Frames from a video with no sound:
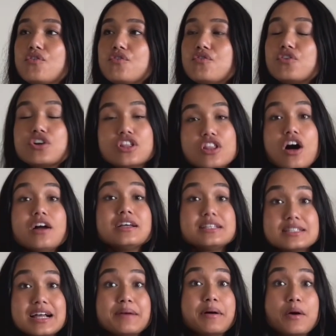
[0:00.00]

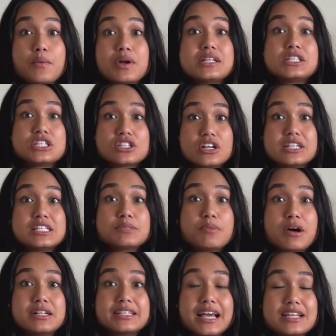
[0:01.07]
I wanted to start this
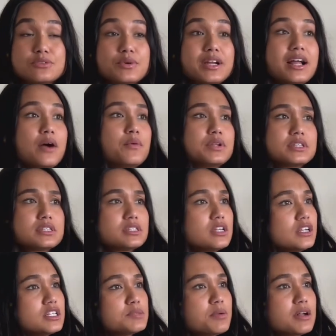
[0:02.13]
podcast, right? I wanted to
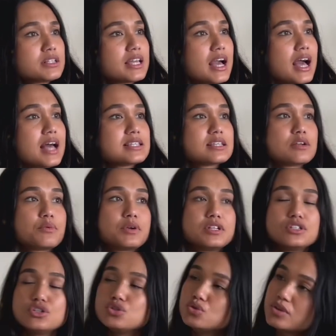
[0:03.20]
start this podcast and I
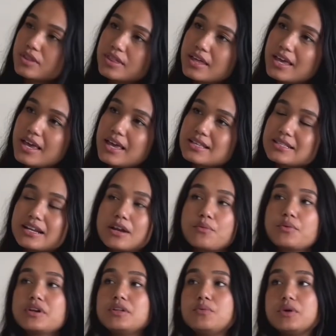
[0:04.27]
wanted to do things and I
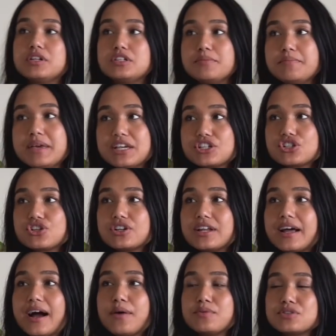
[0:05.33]
really wanted to make sure
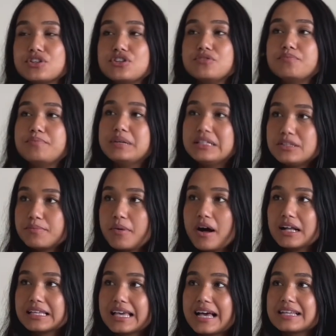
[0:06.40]
that I was going to build a
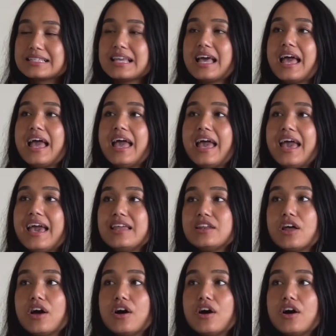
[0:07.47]
podcast. And